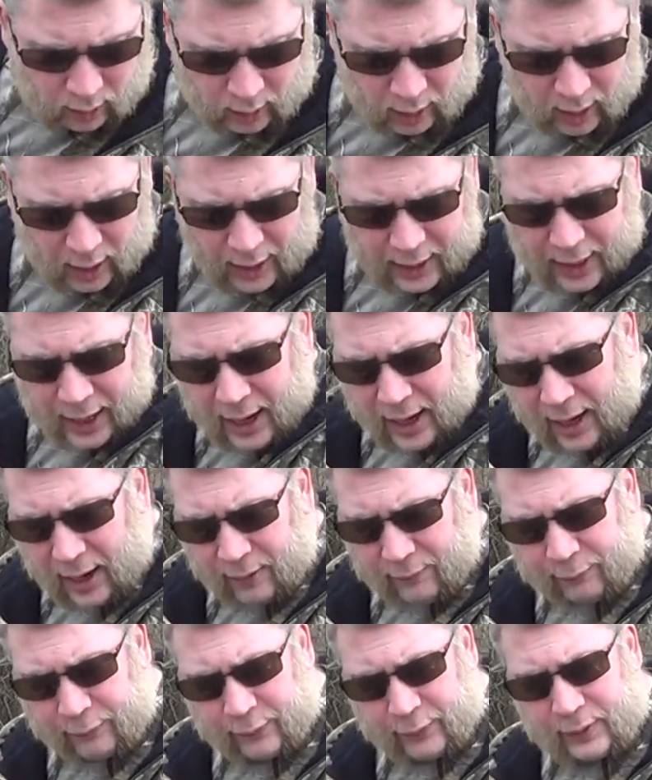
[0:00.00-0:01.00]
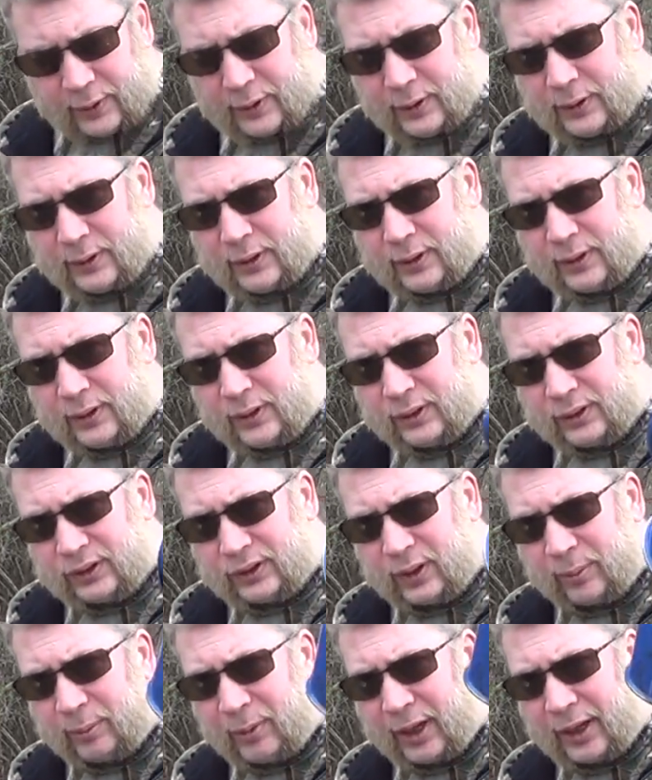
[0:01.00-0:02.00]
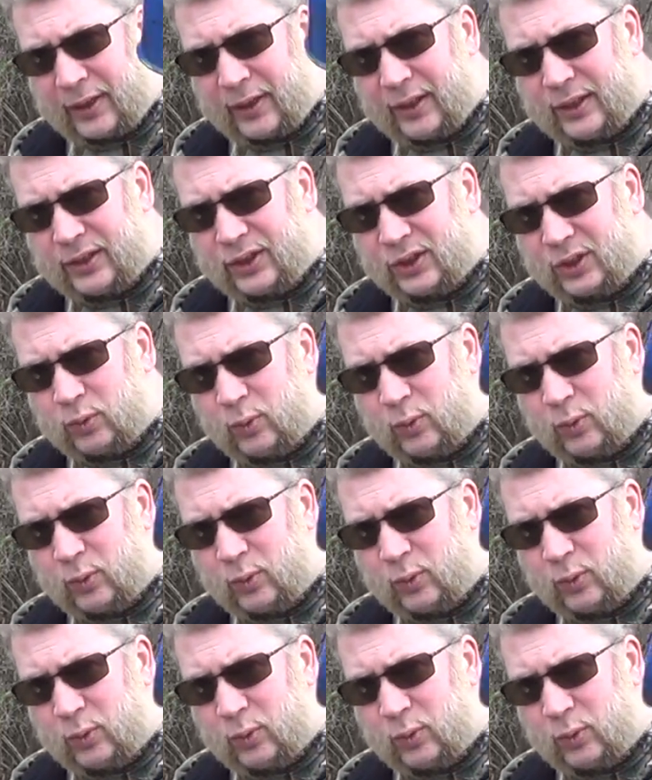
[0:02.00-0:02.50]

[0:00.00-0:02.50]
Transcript: I have something like this as